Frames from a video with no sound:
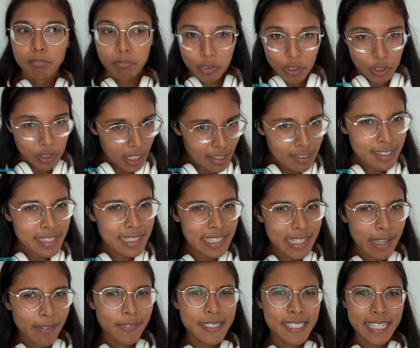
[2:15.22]

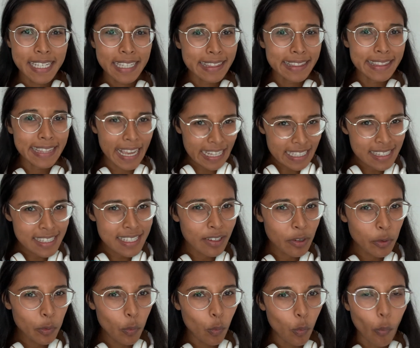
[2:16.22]
2017, that's
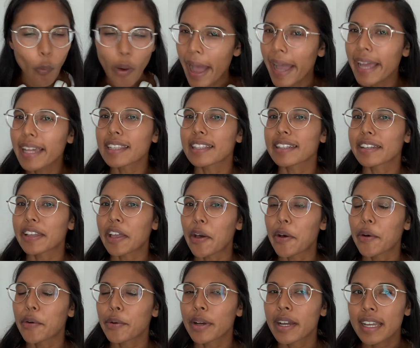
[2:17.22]
a while
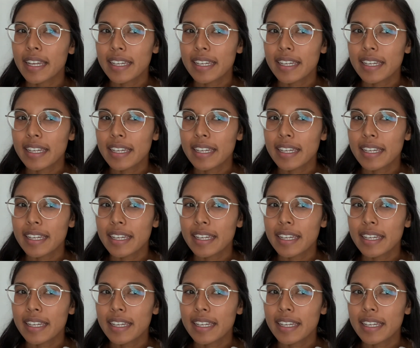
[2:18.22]
ago